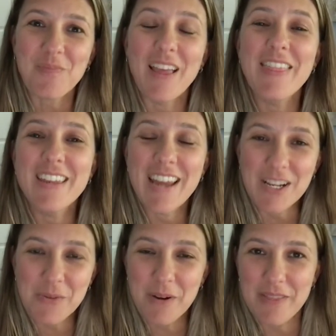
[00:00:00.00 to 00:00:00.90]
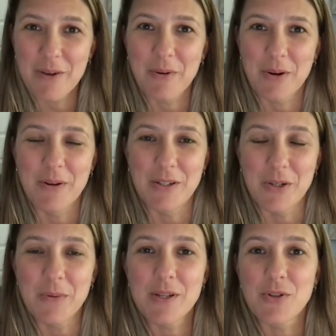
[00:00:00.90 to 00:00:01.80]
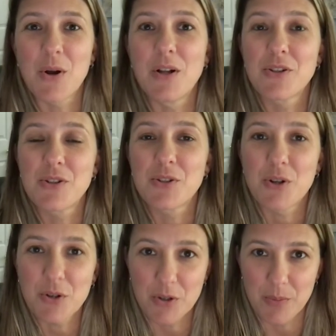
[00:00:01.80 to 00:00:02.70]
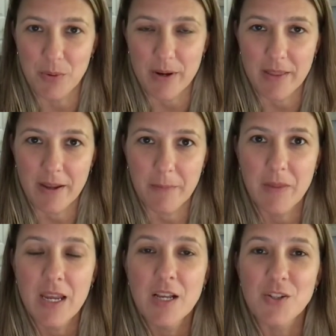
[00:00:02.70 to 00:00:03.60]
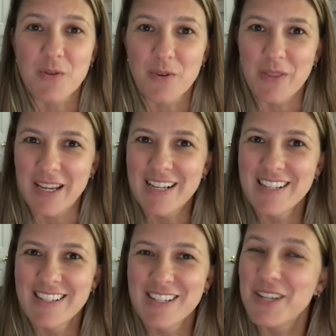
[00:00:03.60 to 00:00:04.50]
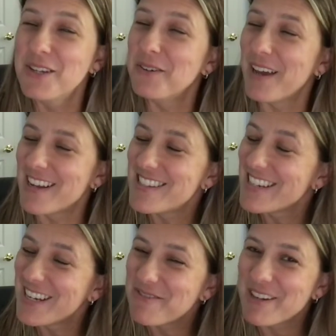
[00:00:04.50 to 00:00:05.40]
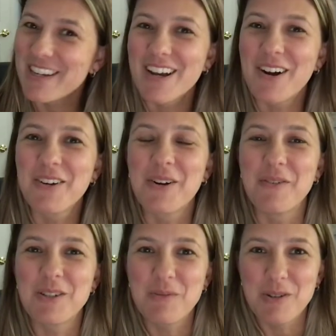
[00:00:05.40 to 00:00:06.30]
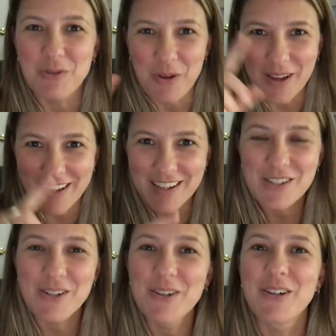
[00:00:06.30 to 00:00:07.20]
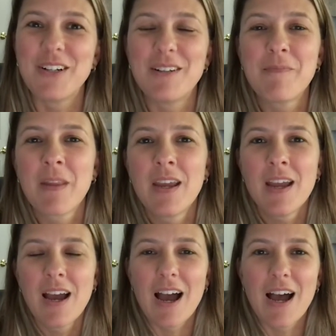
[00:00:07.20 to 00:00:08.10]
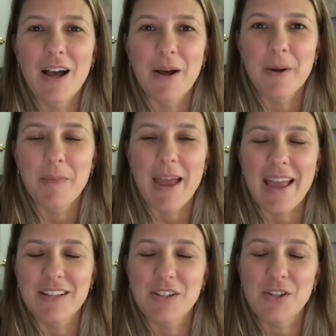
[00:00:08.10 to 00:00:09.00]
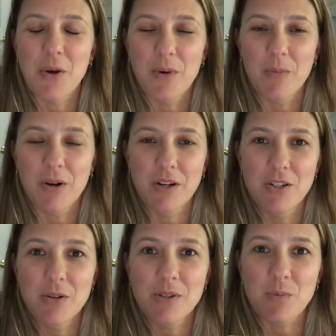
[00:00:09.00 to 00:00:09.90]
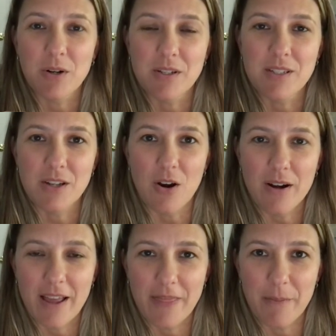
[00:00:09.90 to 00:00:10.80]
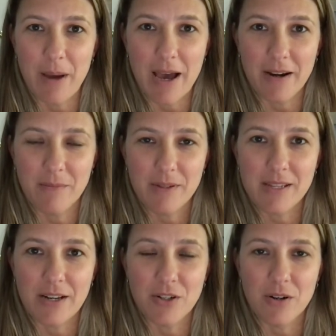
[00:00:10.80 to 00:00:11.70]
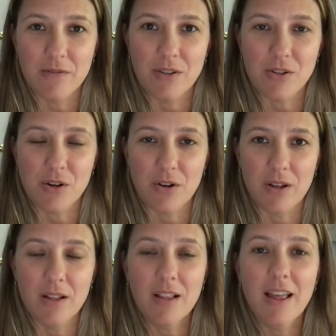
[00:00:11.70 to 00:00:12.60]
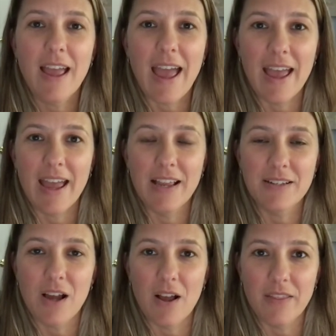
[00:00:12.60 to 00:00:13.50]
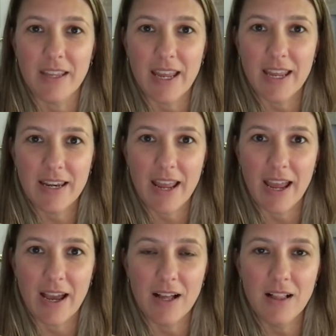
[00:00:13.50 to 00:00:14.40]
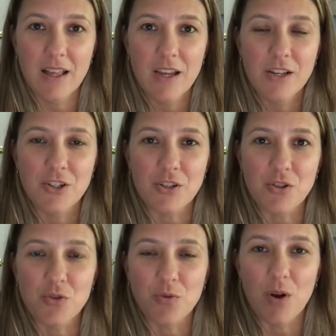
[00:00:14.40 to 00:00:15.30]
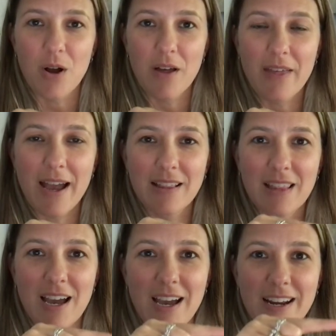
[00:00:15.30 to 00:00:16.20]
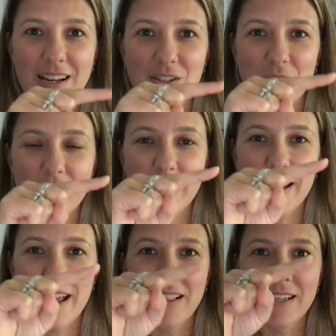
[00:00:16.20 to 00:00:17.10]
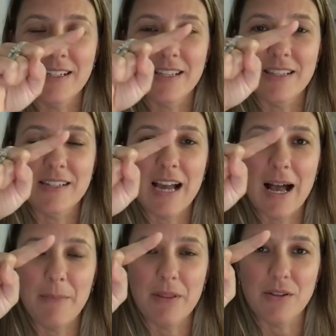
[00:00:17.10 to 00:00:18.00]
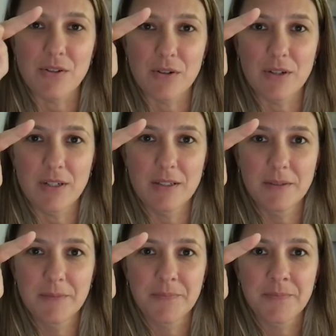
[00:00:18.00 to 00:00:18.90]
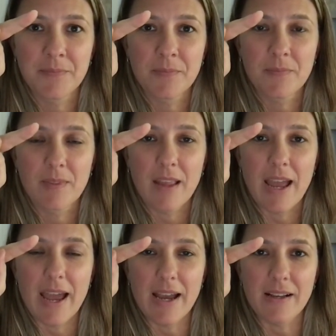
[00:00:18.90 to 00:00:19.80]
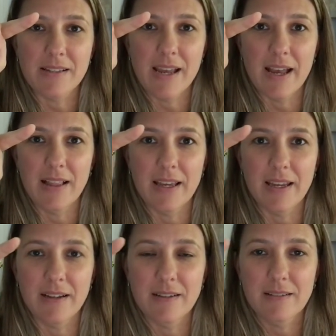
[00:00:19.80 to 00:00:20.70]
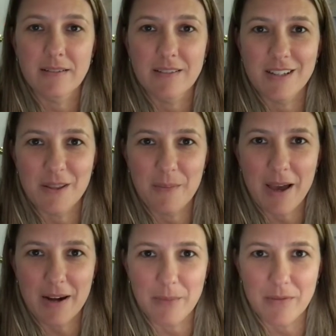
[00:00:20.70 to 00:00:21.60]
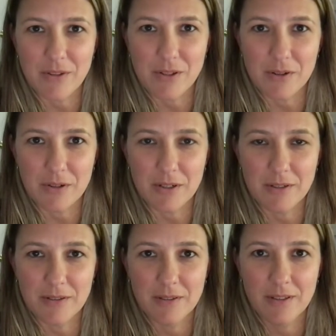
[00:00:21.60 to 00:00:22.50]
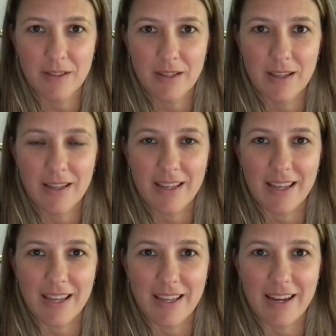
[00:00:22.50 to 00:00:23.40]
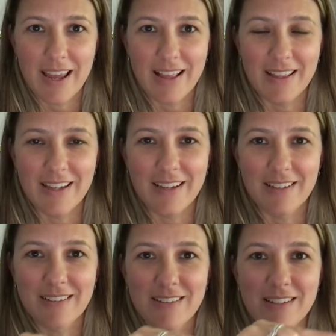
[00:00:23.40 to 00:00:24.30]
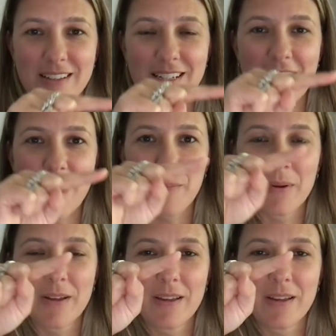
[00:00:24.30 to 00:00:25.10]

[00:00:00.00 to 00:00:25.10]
The next one that we're going to do is called circle breathing. So for this, you guessed it, we are going to be drawing a circle. And so what we're going to do is we're going to start at the bottom center of the circle. And on the inhale, just draw that line as you're inhaling to the top of the circle. Exhaling to the bottom of the circle. Inhaling to the top.